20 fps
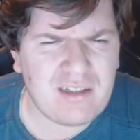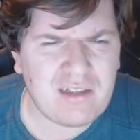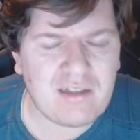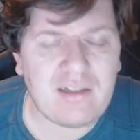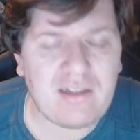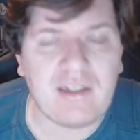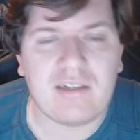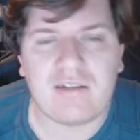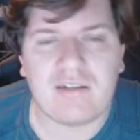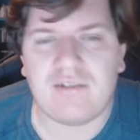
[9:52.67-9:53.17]

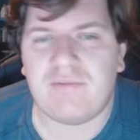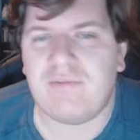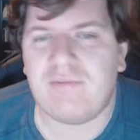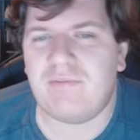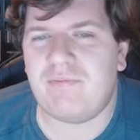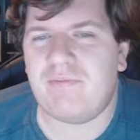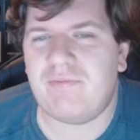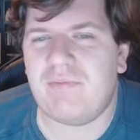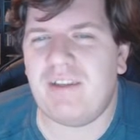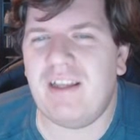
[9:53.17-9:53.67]
Yes.
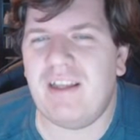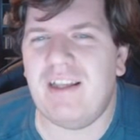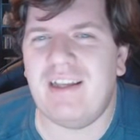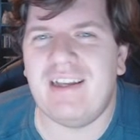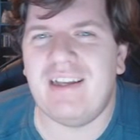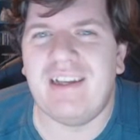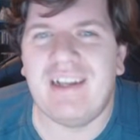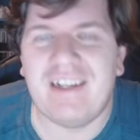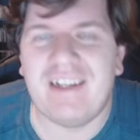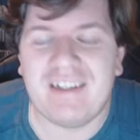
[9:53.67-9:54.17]

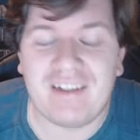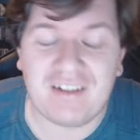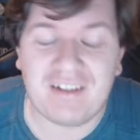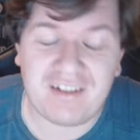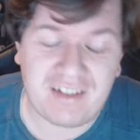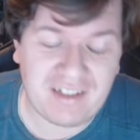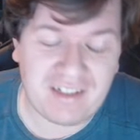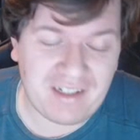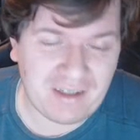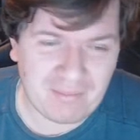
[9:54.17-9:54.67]
You
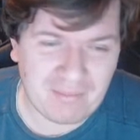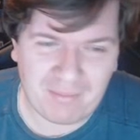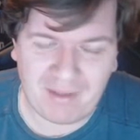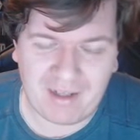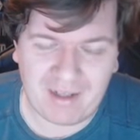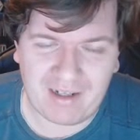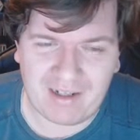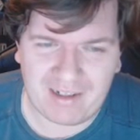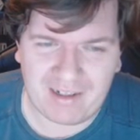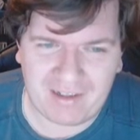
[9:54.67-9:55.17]
see, I'm
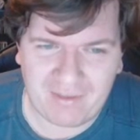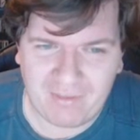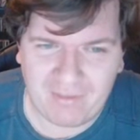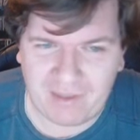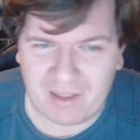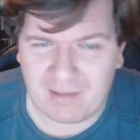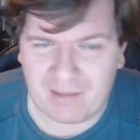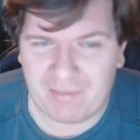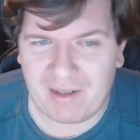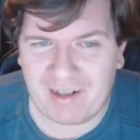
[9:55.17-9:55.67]
blind
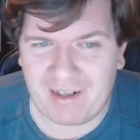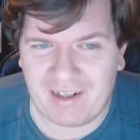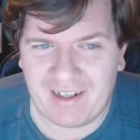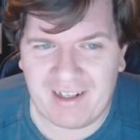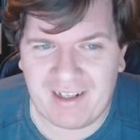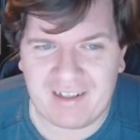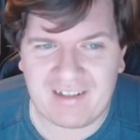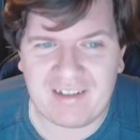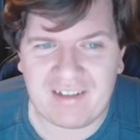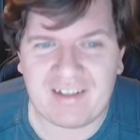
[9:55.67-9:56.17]
without my
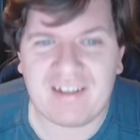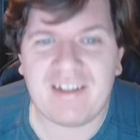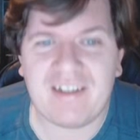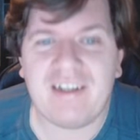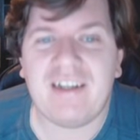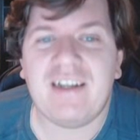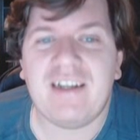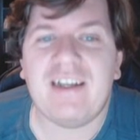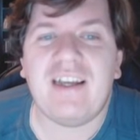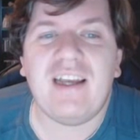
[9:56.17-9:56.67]
glasses.
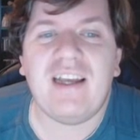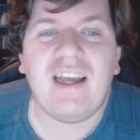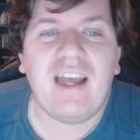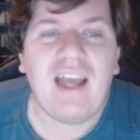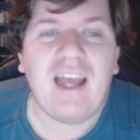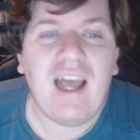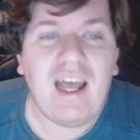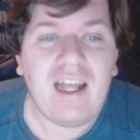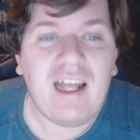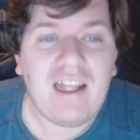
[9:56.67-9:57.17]

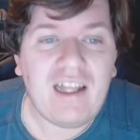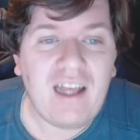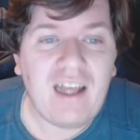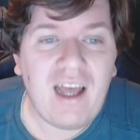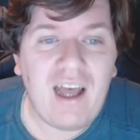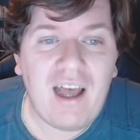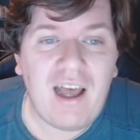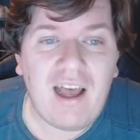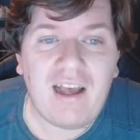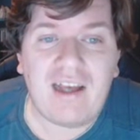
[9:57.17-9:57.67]

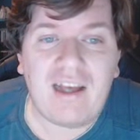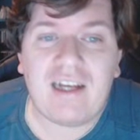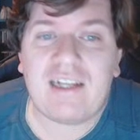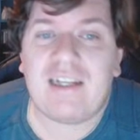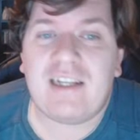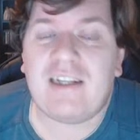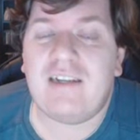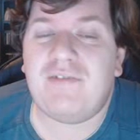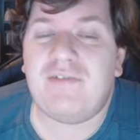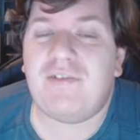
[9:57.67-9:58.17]
I
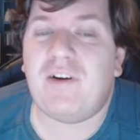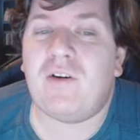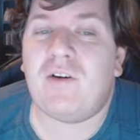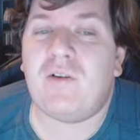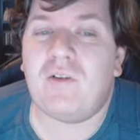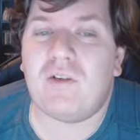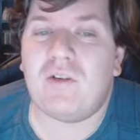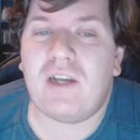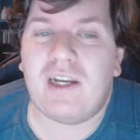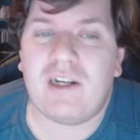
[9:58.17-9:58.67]
give
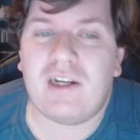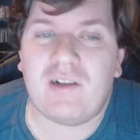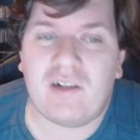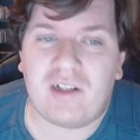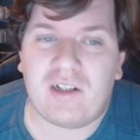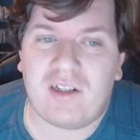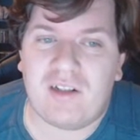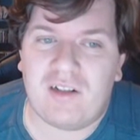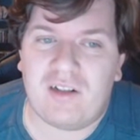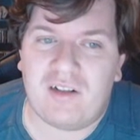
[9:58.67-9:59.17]
all
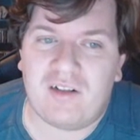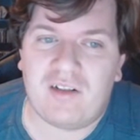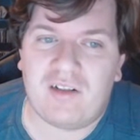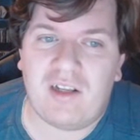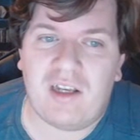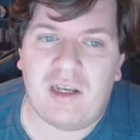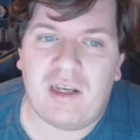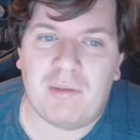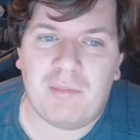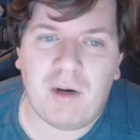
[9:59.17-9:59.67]
characters
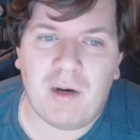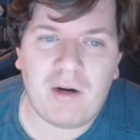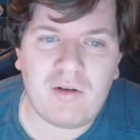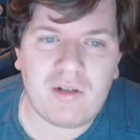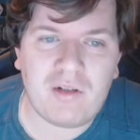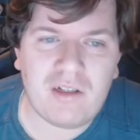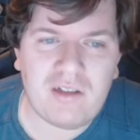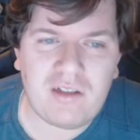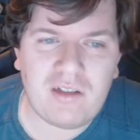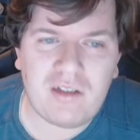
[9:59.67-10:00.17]
a
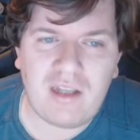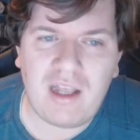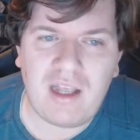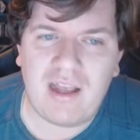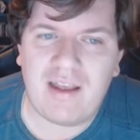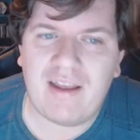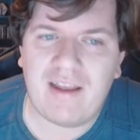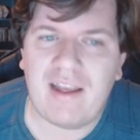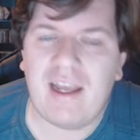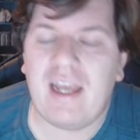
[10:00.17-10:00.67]
bonus
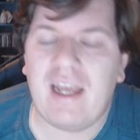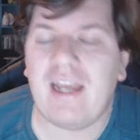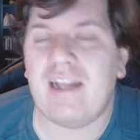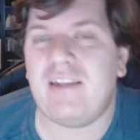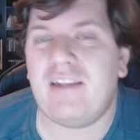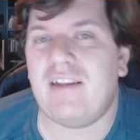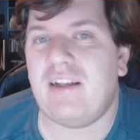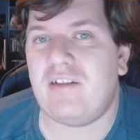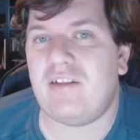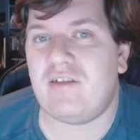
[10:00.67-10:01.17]

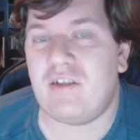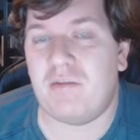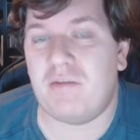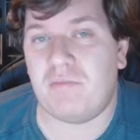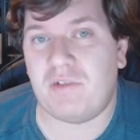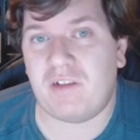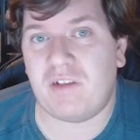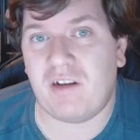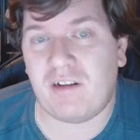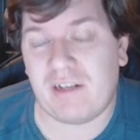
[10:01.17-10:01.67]
and then some
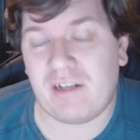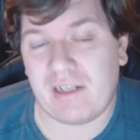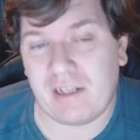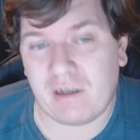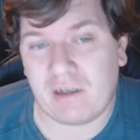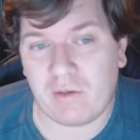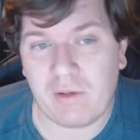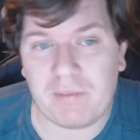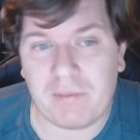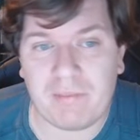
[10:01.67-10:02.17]
starting
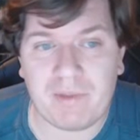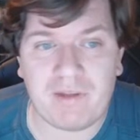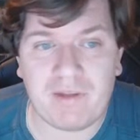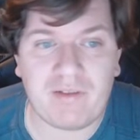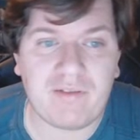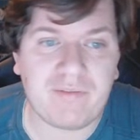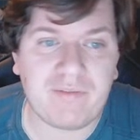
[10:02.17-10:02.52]
equipment.